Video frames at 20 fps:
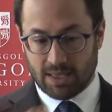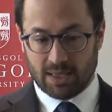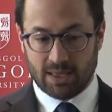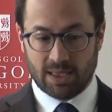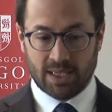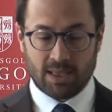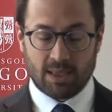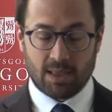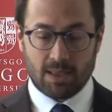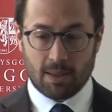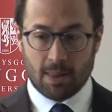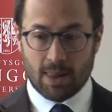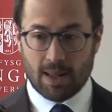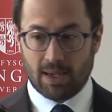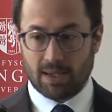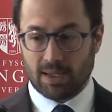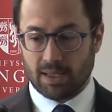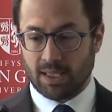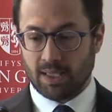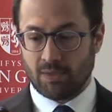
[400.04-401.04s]
that
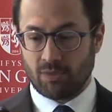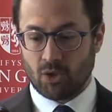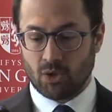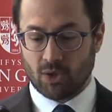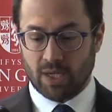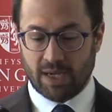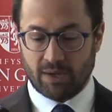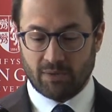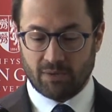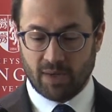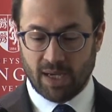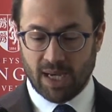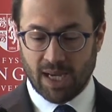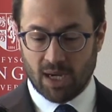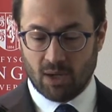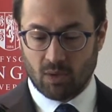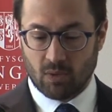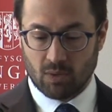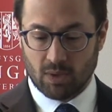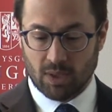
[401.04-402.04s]
if you have
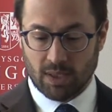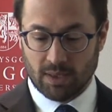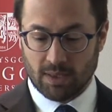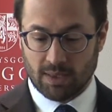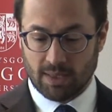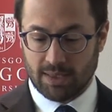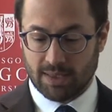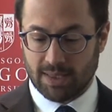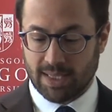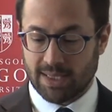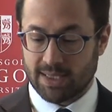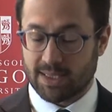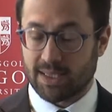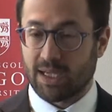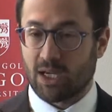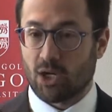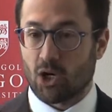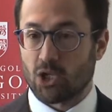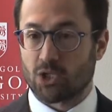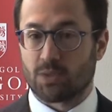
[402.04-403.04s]
now, let's say,
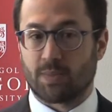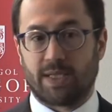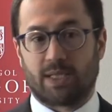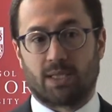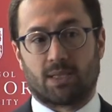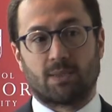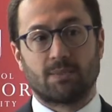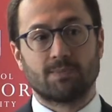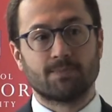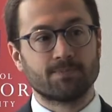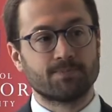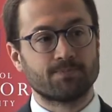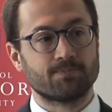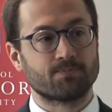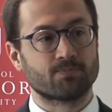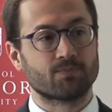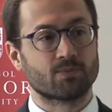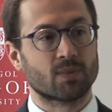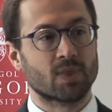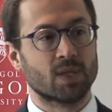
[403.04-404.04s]
a hospital,
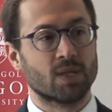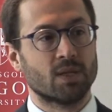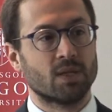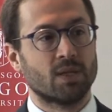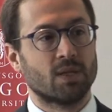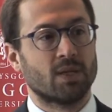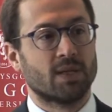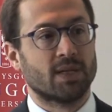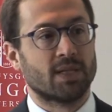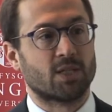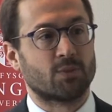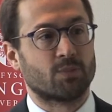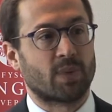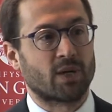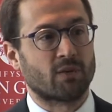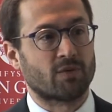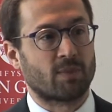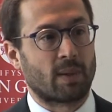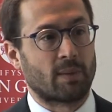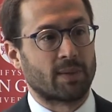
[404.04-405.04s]
it's
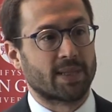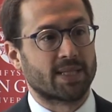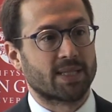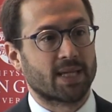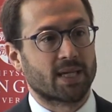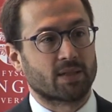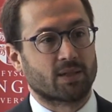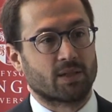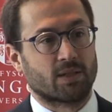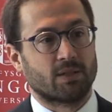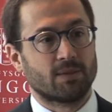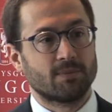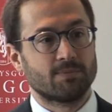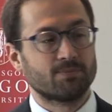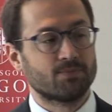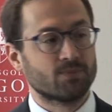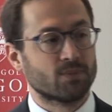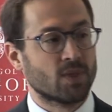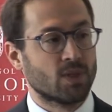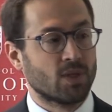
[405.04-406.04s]
part of the public sector,
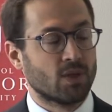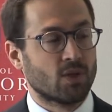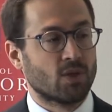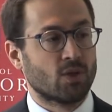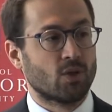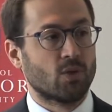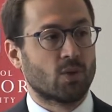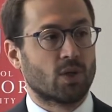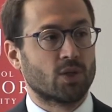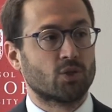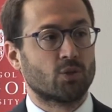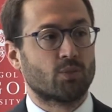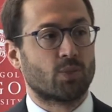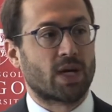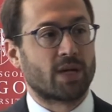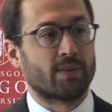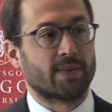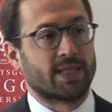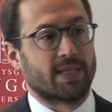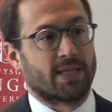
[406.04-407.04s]
you want to
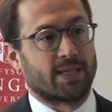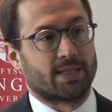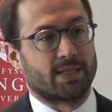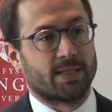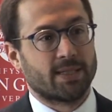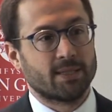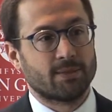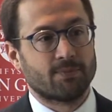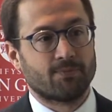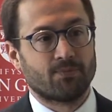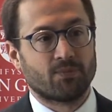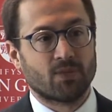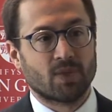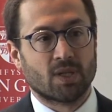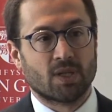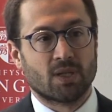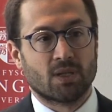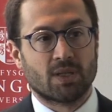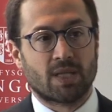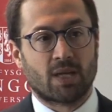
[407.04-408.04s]
privatize it,
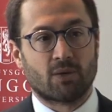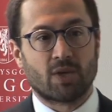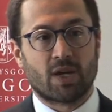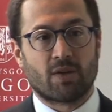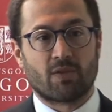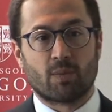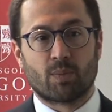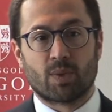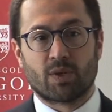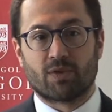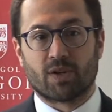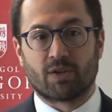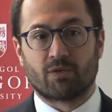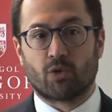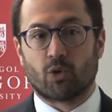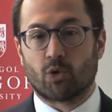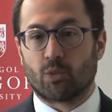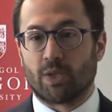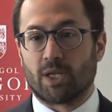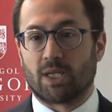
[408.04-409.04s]
now you have the perfect
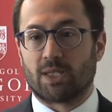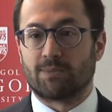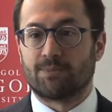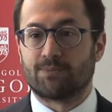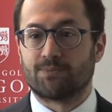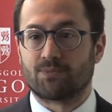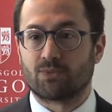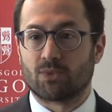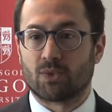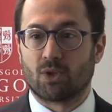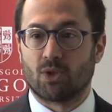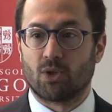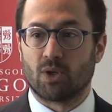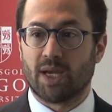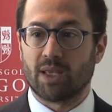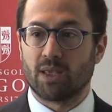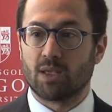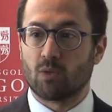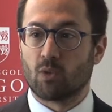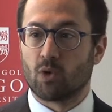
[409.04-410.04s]
formula. You
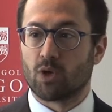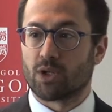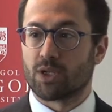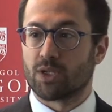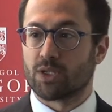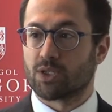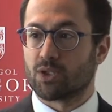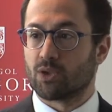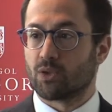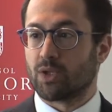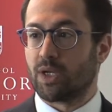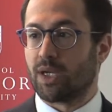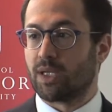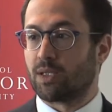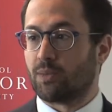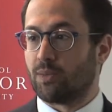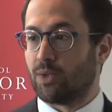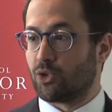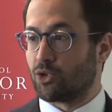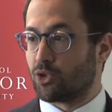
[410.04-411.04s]
get the workers to
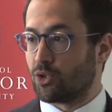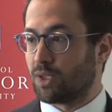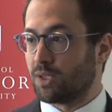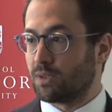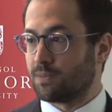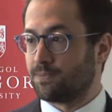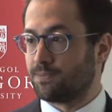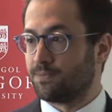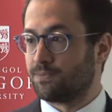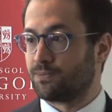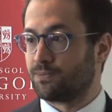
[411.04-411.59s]
create a mutual,